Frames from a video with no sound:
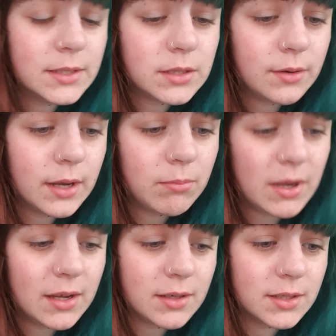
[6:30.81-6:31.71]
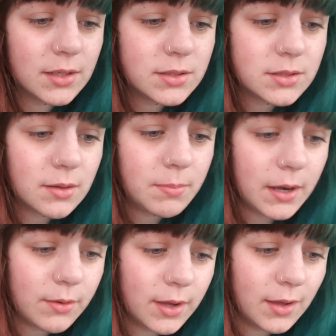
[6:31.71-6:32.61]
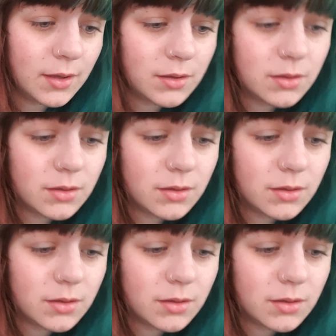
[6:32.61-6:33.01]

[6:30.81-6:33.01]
don't come at us about it,